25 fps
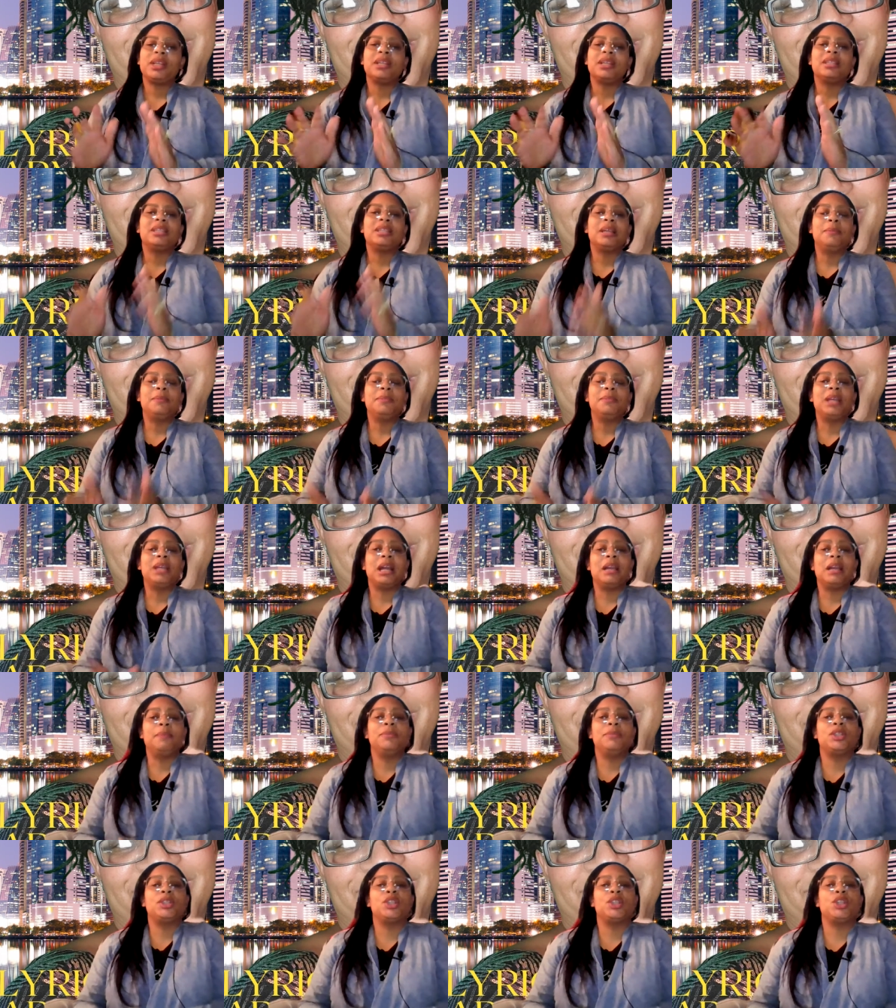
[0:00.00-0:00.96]

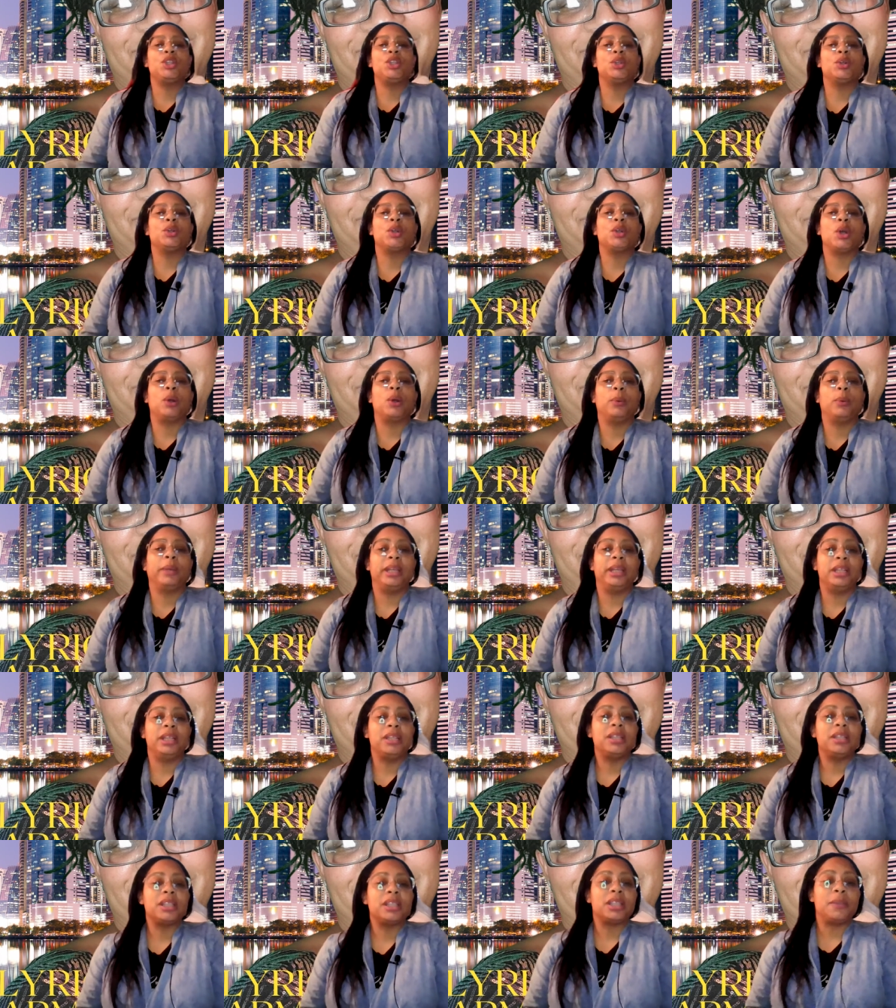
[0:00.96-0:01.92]
sometimes you'll go
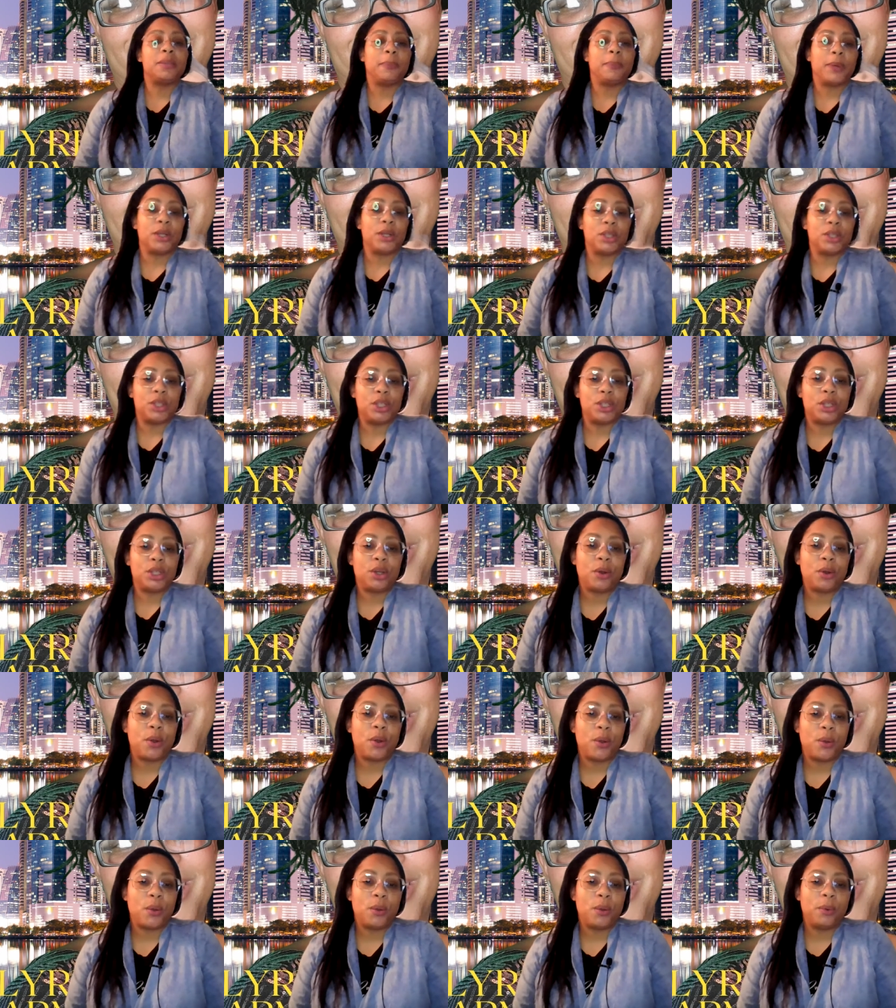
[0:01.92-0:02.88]
in to purchase your
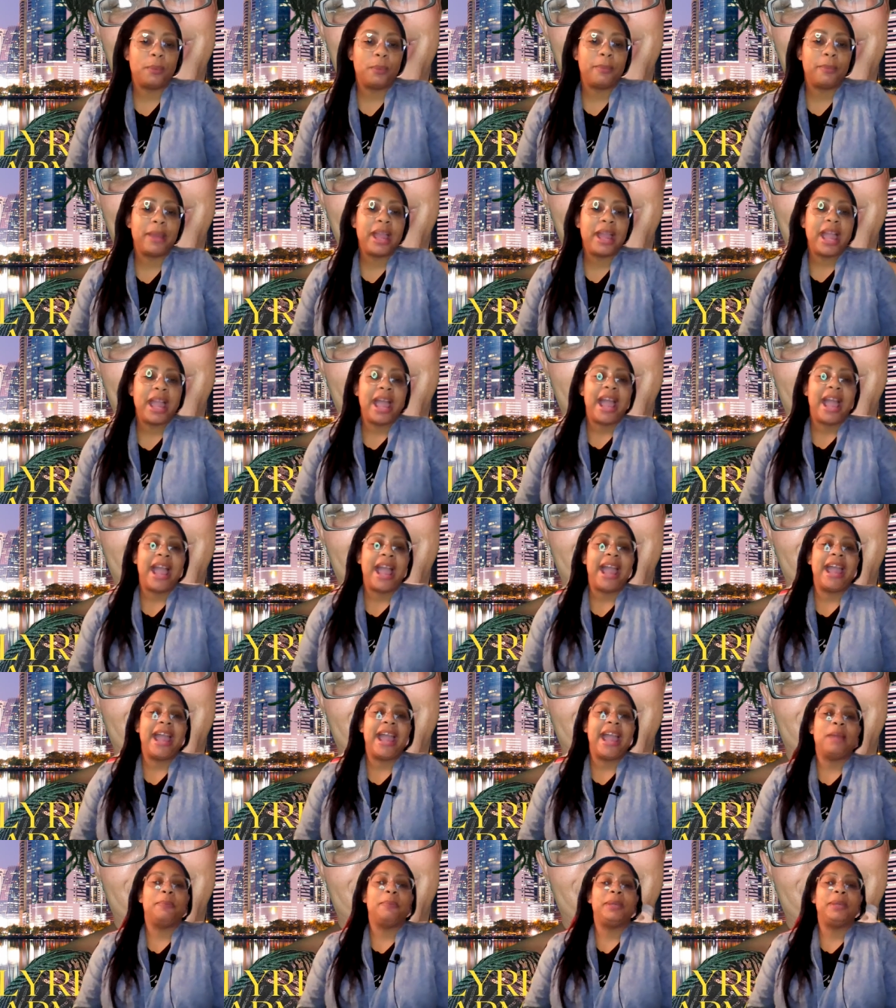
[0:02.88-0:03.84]
home,
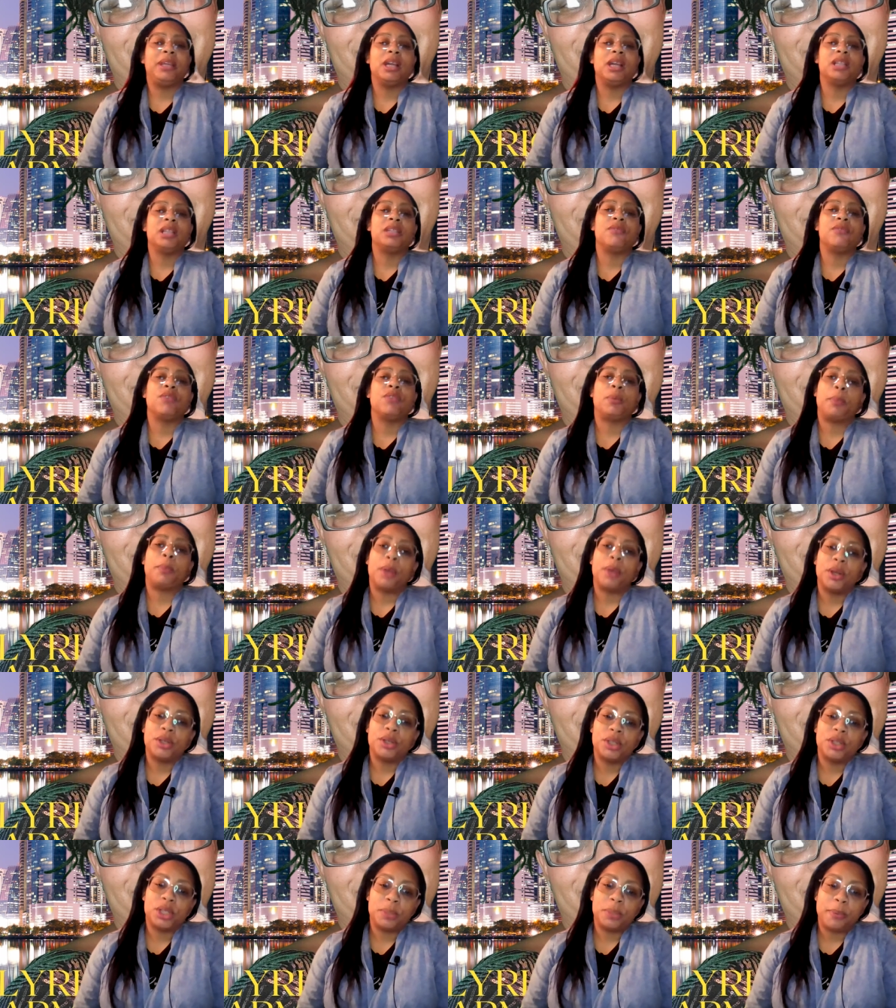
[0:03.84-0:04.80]
and because of the
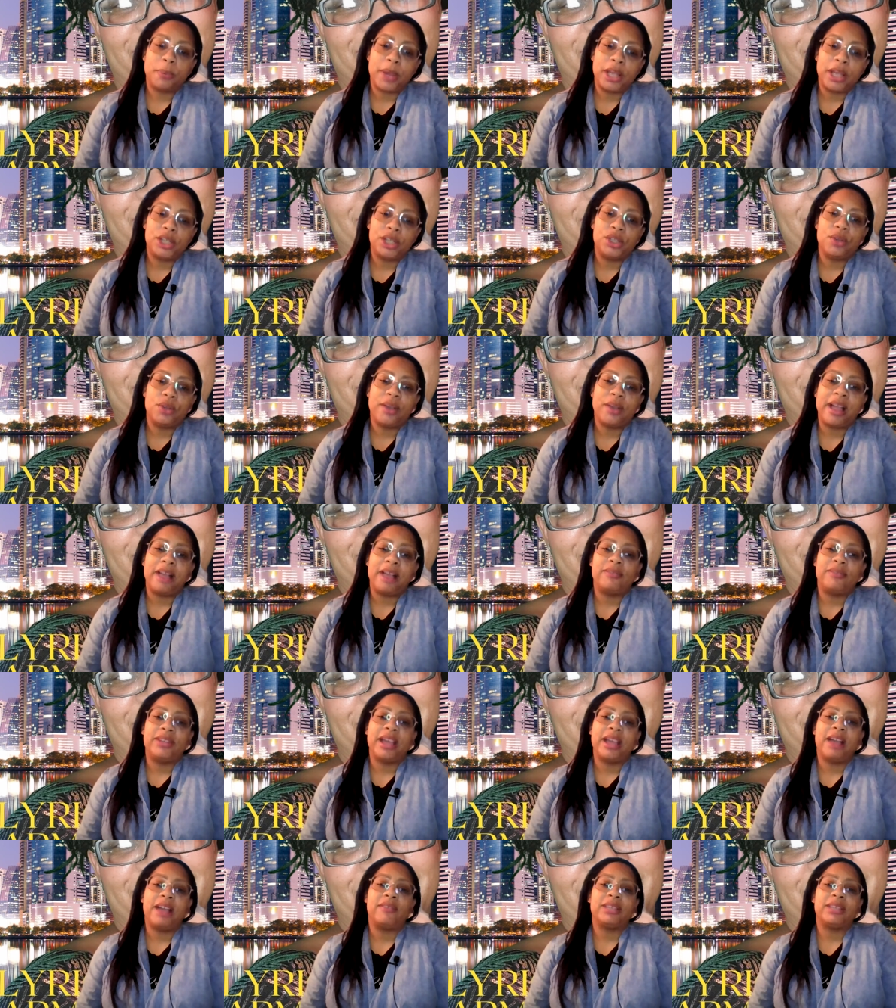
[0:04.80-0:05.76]
purchase price, you'll have
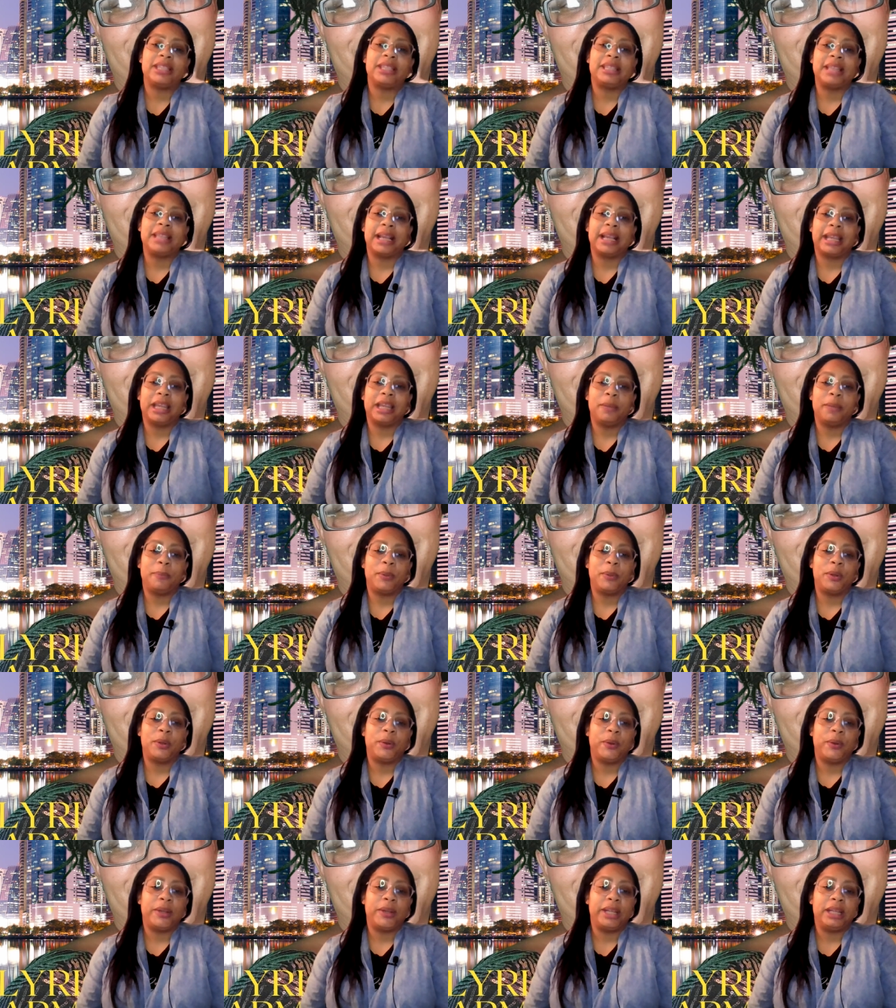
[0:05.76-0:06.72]
to have a second
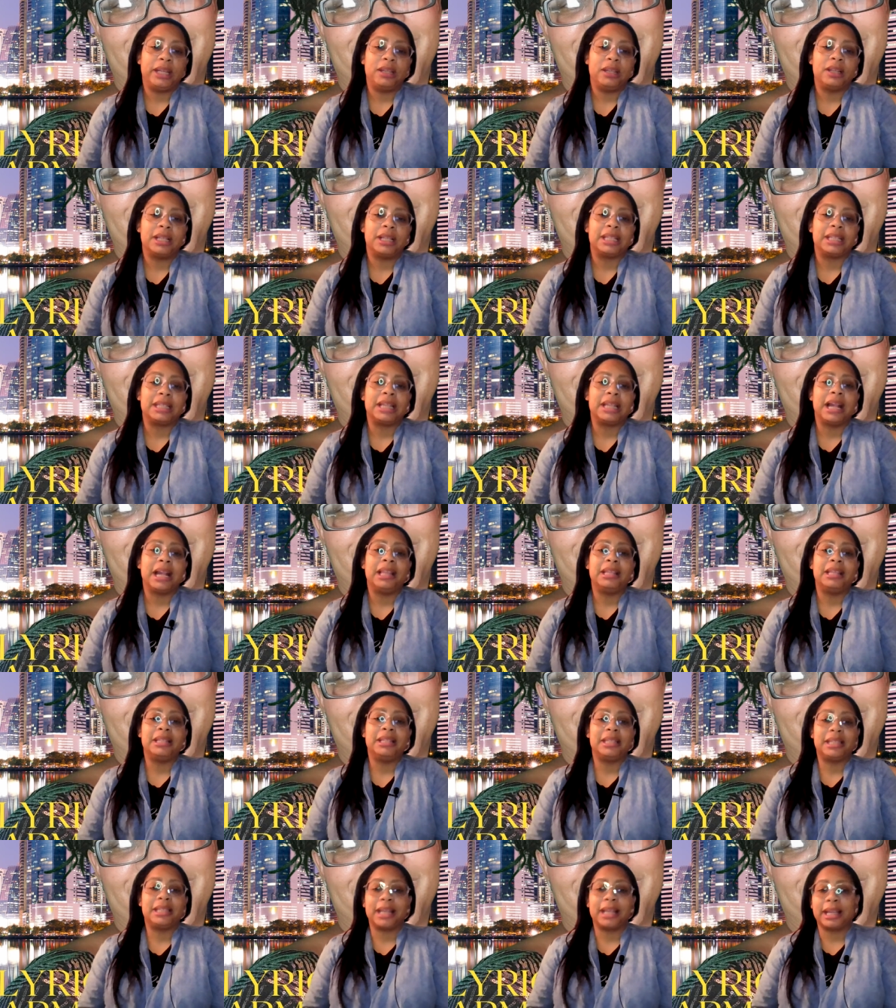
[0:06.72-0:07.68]
put on it, a
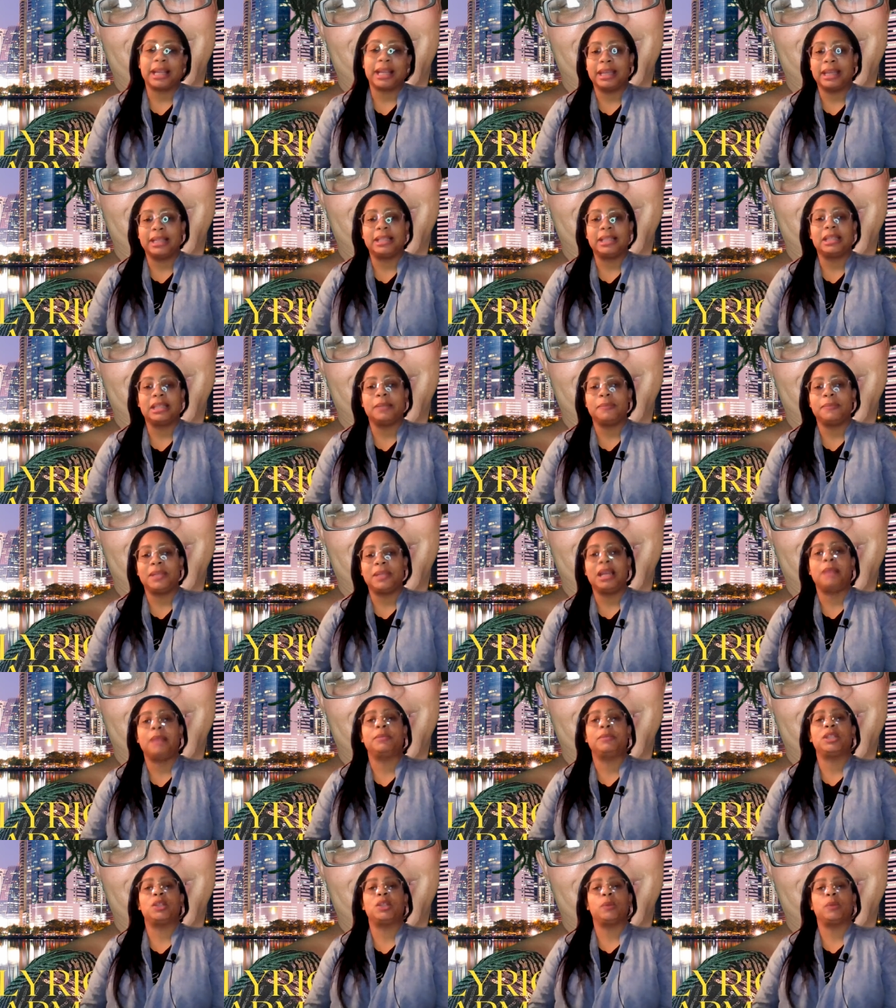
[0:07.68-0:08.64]
silent second,
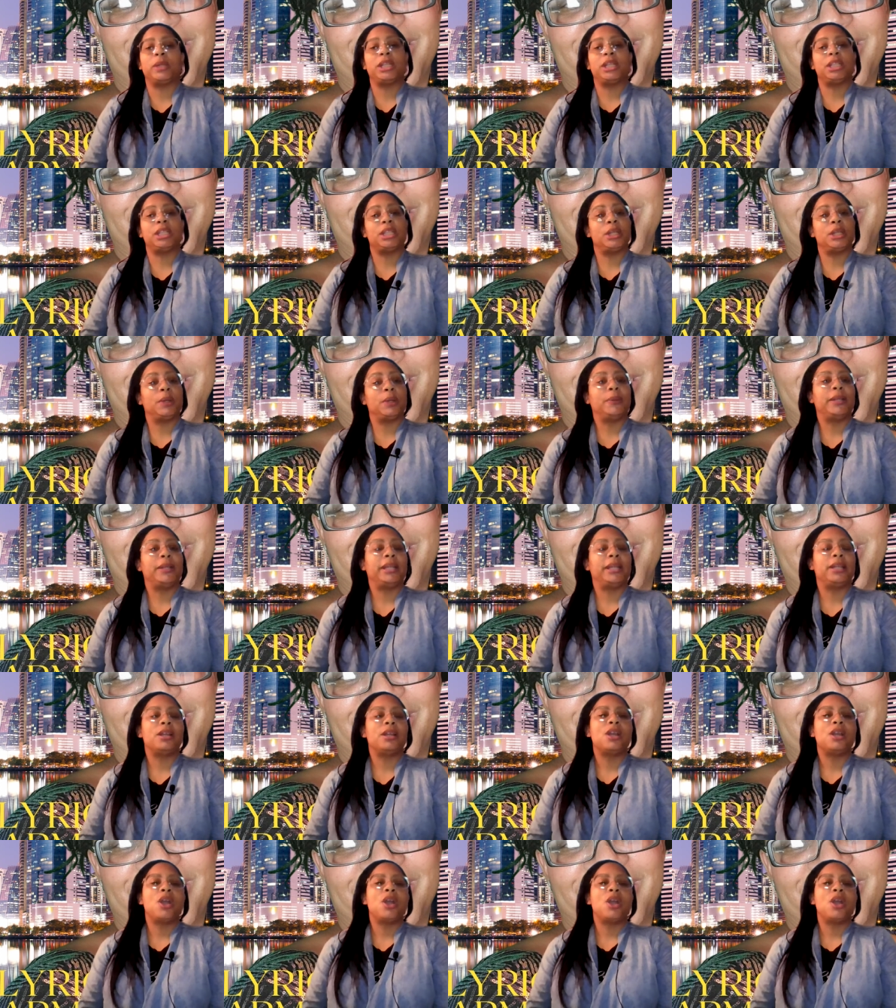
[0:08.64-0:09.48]
sometimes is what is noted.